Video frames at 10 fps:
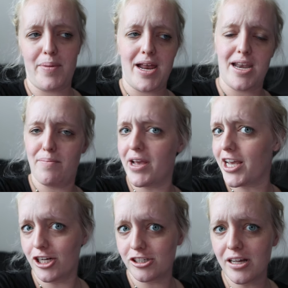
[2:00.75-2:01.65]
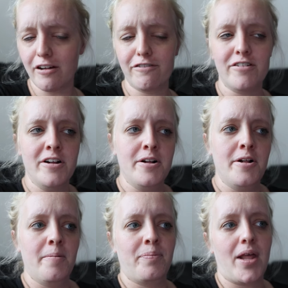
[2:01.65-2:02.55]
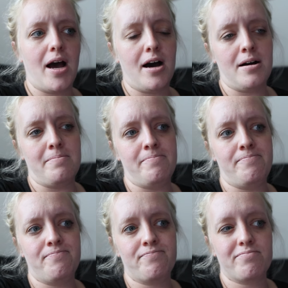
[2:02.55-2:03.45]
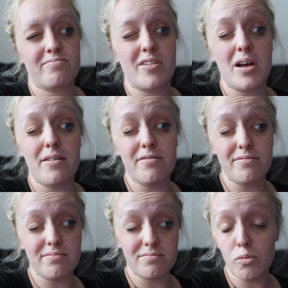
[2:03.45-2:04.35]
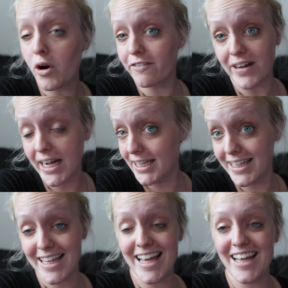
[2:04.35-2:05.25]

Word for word: a pandemic yourself. Um, more violent